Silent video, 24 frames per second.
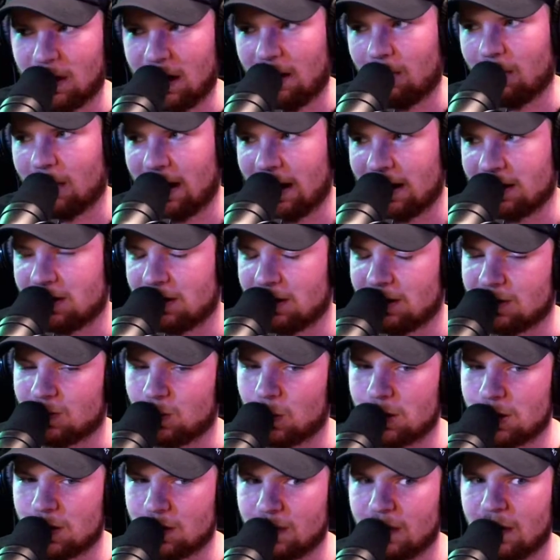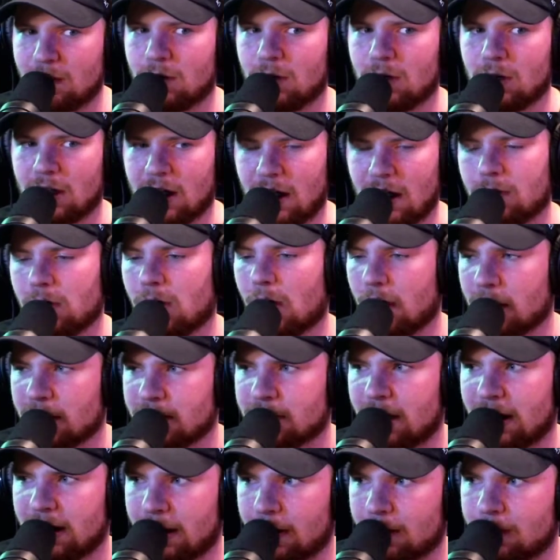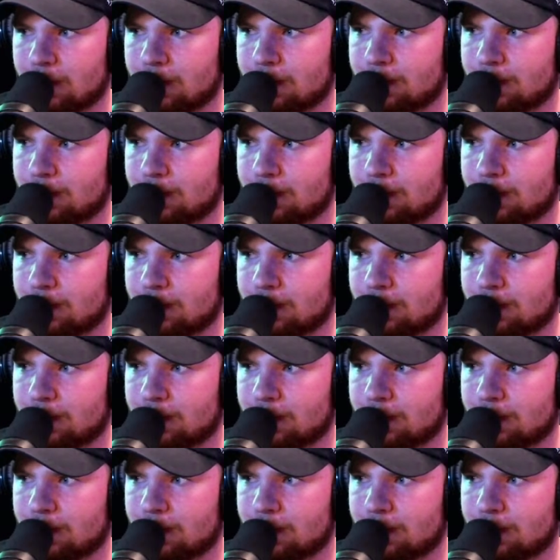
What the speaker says: I want to ask you this. What's your favorite cover artist right now?